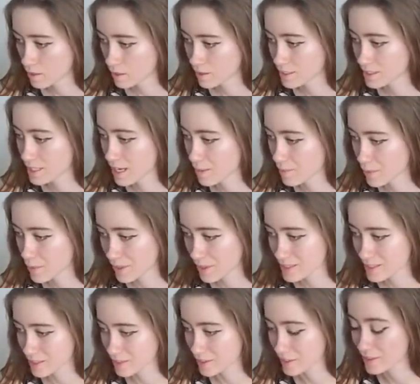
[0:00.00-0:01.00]
the time you ate
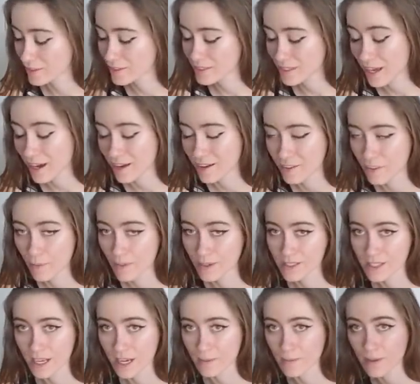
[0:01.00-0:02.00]
cereal, yeah, the one
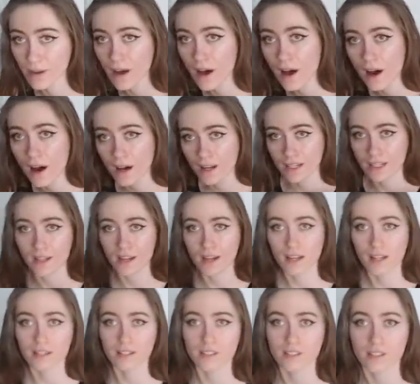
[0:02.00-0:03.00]
time. Honey
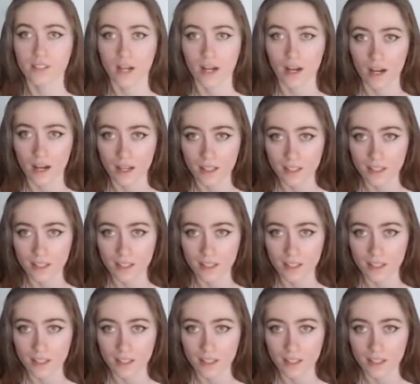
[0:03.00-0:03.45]
Nut uh,